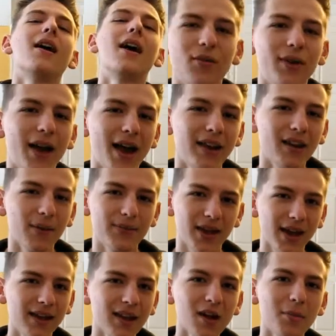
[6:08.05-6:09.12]
We ended up
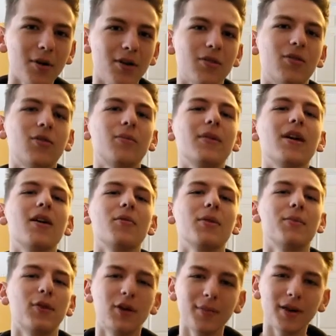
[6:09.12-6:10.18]
taking him home, we
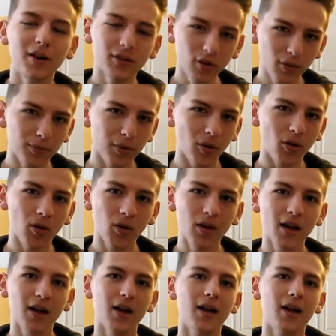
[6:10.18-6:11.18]
put him in a little bowl,